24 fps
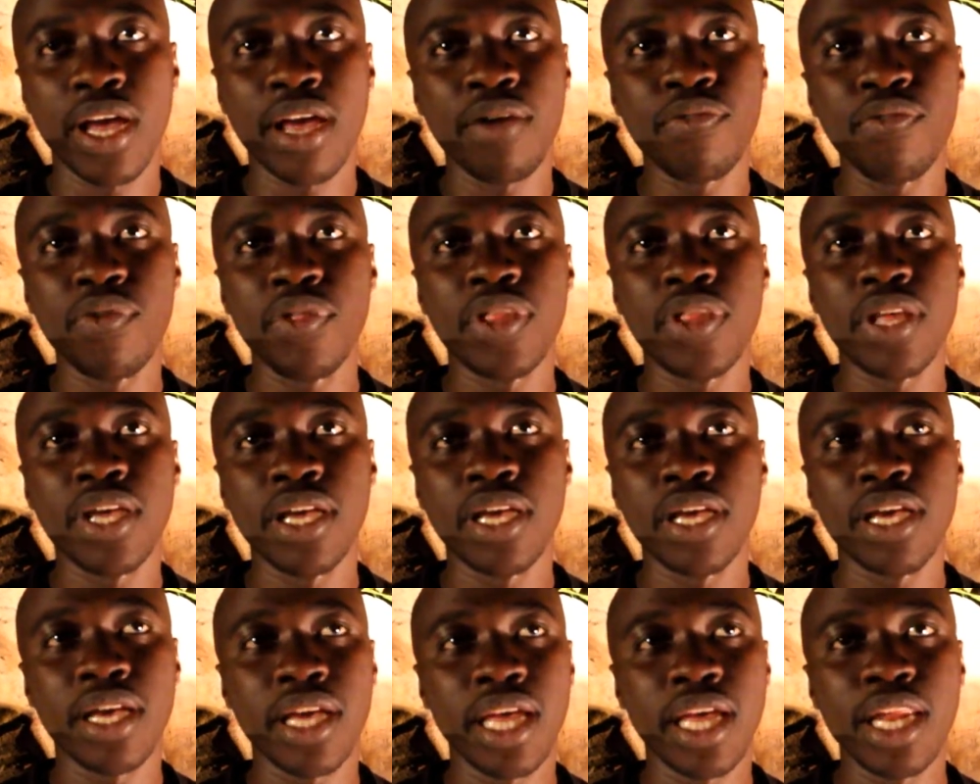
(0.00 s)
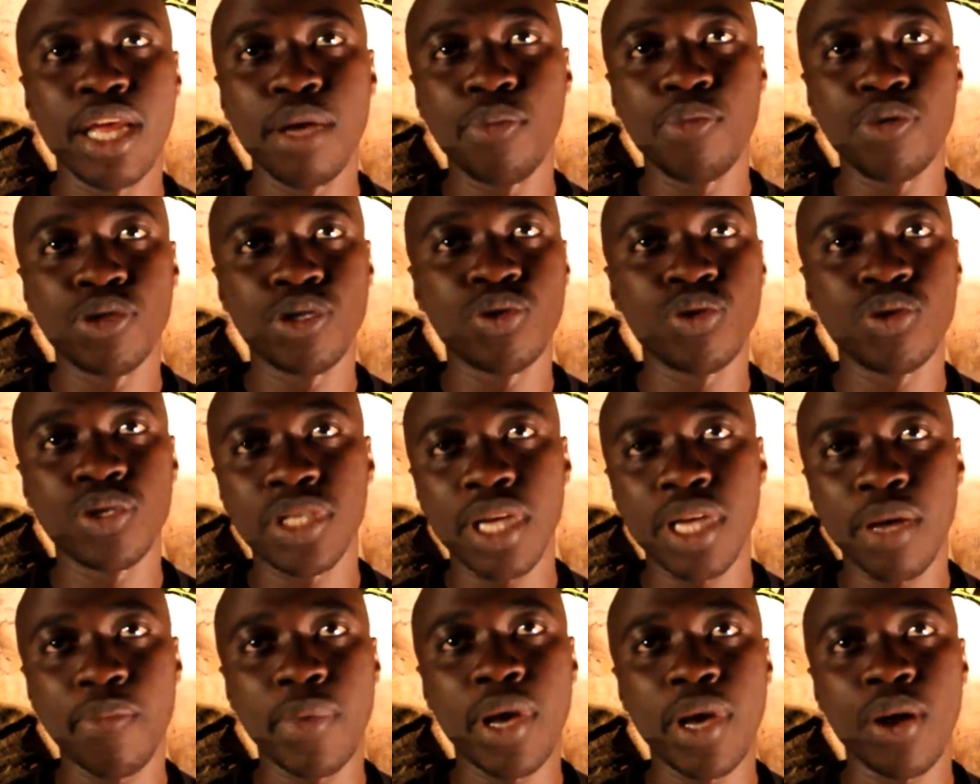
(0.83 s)
everything enables you
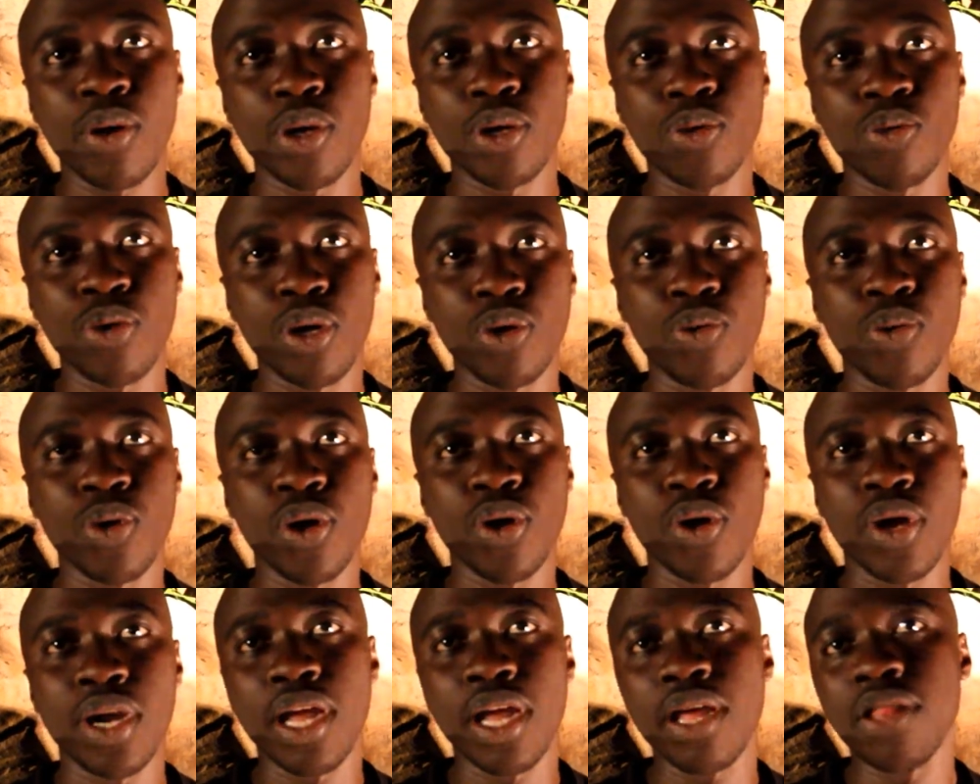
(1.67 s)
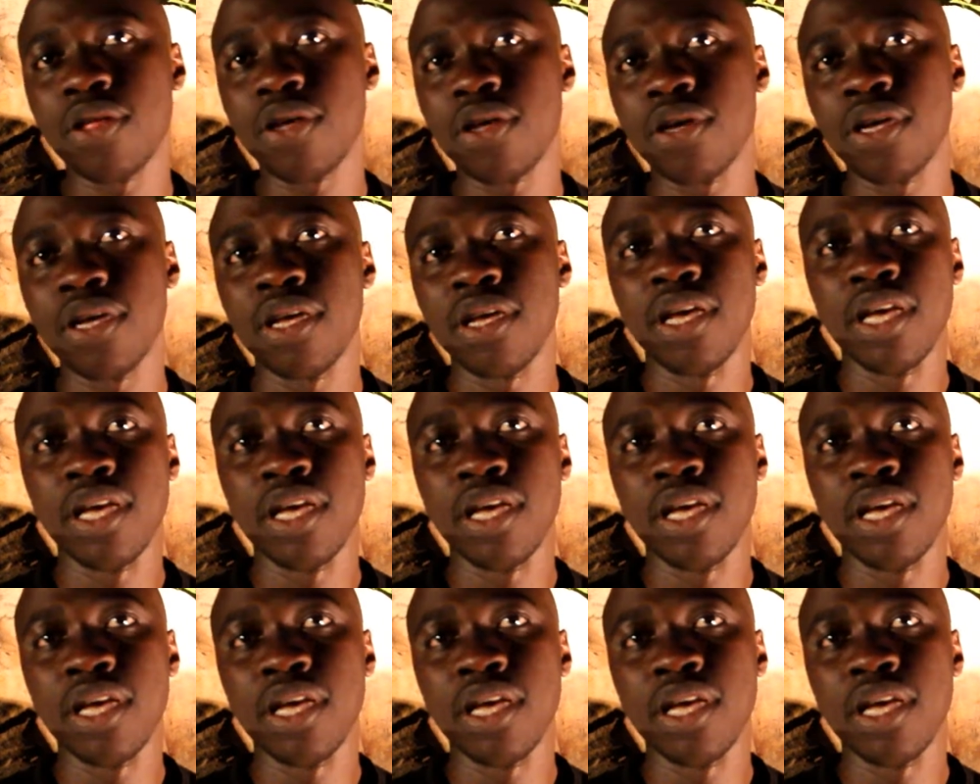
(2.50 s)
somehow in one way or another,